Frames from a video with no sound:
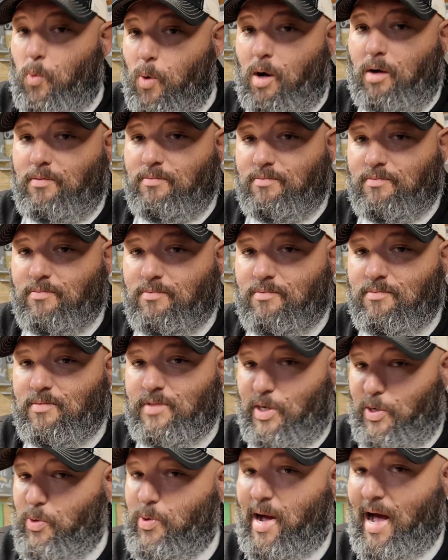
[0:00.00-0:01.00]
Well,
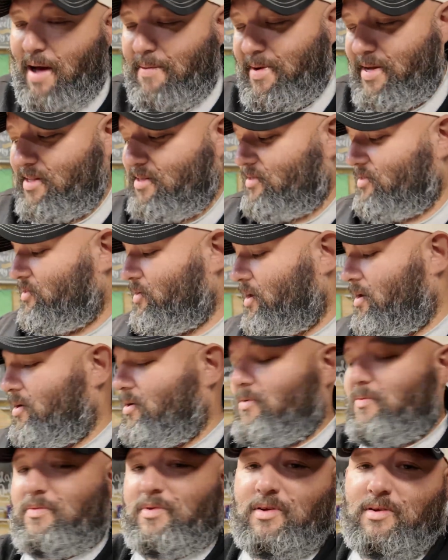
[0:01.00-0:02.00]
there you have it.
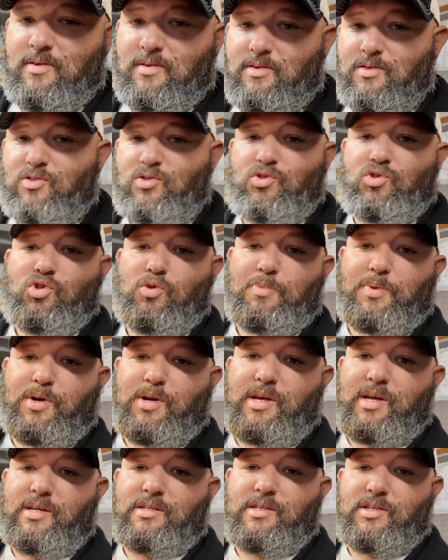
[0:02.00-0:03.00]
So
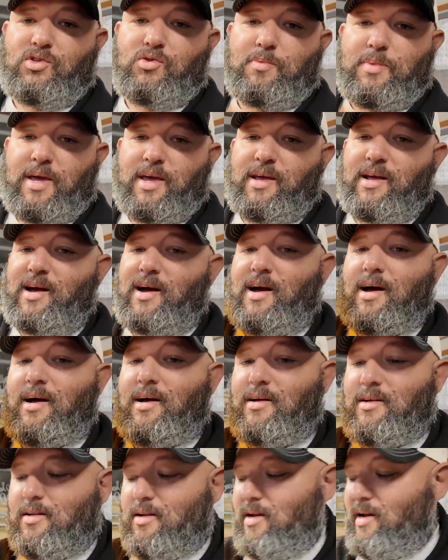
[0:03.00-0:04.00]
super easy to make
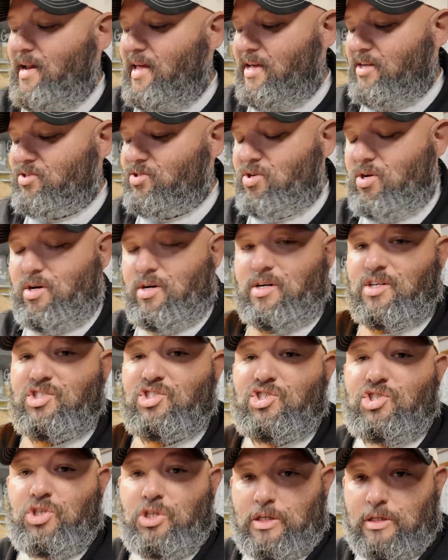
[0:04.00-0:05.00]
a laser
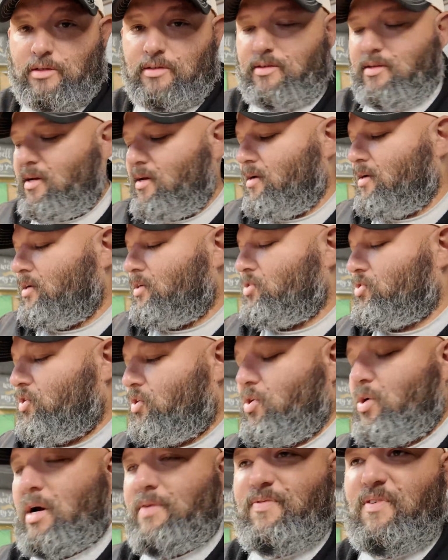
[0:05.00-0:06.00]
shield.
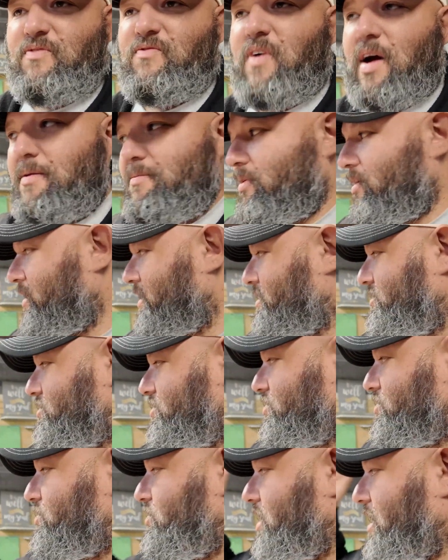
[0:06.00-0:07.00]
So you have a fiber
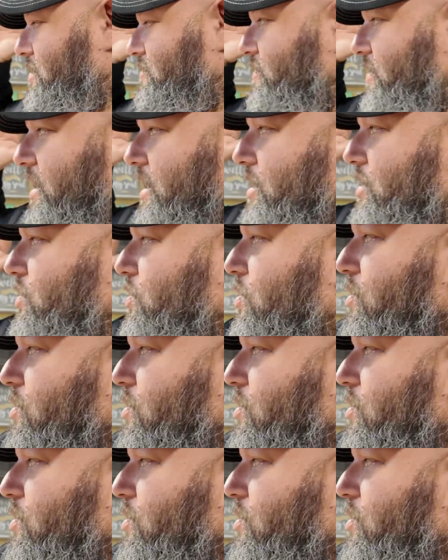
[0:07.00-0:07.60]
laser, you have a